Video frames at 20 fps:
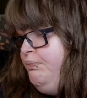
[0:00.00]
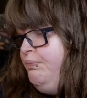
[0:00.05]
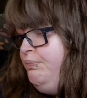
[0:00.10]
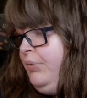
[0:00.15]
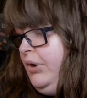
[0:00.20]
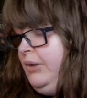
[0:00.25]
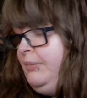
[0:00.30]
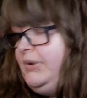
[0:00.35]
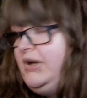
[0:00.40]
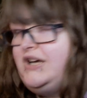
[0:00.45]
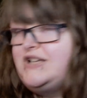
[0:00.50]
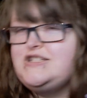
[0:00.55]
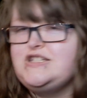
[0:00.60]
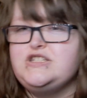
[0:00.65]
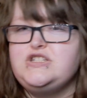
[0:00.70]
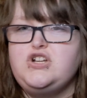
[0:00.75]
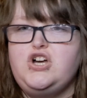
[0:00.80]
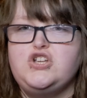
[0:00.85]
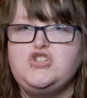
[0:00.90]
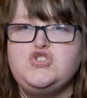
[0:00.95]
But because
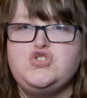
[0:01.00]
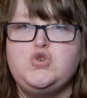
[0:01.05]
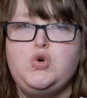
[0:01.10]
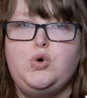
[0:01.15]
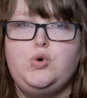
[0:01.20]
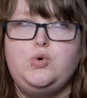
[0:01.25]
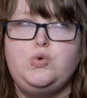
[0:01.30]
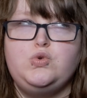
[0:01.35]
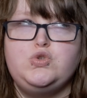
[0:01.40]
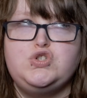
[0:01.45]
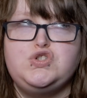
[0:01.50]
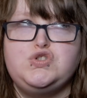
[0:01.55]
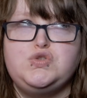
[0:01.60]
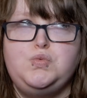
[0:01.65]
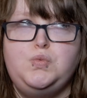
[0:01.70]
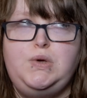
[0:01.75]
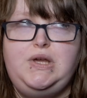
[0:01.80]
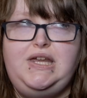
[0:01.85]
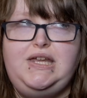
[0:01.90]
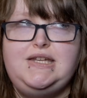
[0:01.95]
it's not so
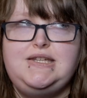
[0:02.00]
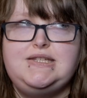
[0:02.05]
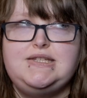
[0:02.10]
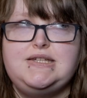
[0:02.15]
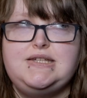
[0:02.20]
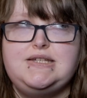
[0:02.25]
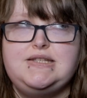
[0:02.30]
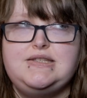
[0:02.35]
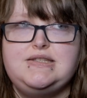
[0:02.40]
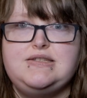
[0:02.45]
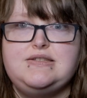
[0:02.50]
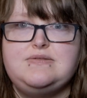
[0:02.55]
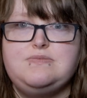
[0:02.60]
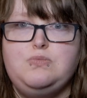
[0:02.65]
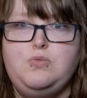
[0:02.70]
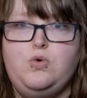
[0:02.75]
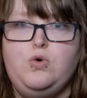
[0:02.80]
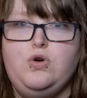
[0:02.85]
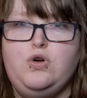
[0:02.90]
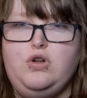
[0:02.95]
sweet, it's
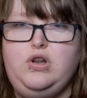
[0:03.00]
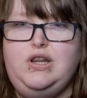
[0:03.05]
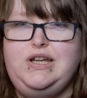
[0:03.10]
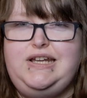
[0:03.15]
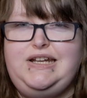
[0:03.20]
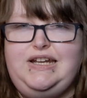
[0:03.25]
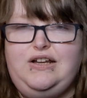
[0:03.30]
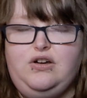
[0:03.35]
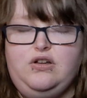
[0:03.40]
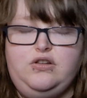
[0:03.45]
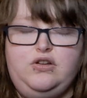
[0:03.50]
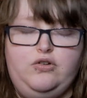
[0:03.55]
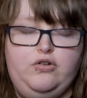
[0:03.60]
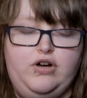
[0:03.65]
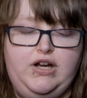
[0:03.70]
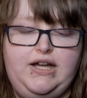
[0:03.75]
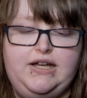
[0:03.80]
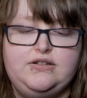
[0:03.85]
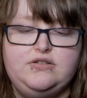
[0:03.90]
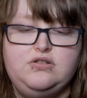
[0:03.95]
more leaning on the
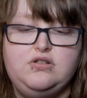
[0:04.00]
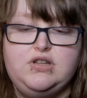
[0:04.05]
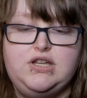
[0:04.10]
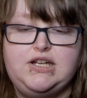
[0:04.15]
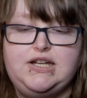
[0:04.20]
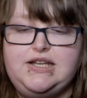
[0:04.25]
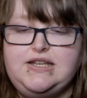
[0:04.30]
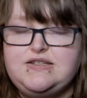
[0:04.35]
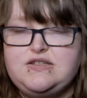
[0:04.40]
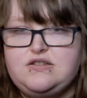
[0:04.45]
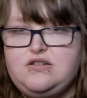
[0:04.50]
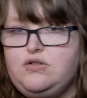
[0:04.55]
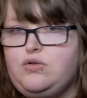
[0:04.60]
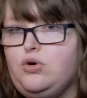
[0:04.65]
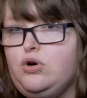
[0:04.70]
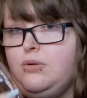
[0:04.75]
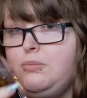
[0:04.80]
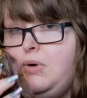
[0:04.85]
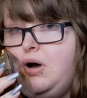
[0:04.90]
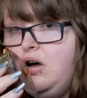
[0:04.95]
oriental than is the
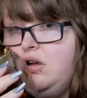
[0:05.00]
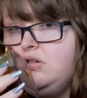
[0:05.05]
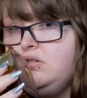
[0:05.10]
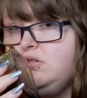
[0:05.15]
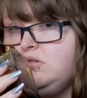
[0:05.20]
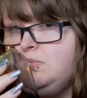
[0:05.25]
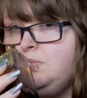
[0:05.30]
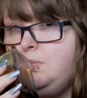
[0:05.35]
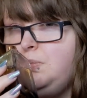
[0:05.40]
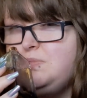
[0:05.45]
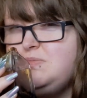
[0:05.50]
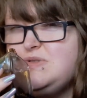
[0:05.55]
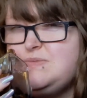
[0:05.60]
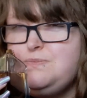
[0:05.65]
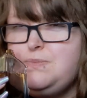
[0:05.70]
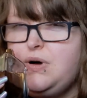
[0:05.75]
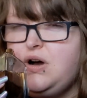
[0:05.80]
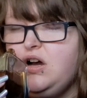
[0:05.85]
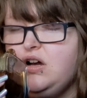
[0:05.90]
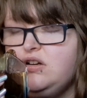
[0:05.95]
gourmand
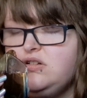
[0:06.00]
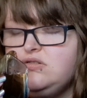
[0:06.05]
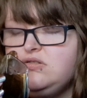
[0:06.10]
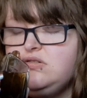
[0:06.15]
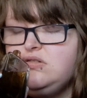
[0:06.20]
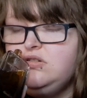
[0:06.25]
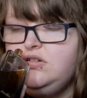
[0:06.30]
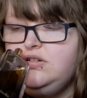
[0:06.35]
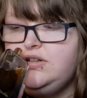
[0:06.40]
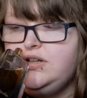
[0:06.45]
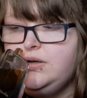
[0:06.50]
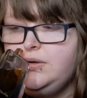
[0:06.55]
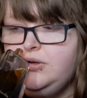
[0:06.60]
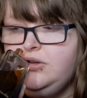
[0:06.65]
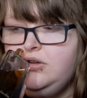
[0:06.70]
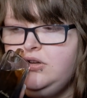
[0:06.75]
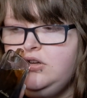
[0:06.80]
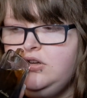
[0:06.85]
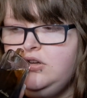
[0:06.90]
part, you know?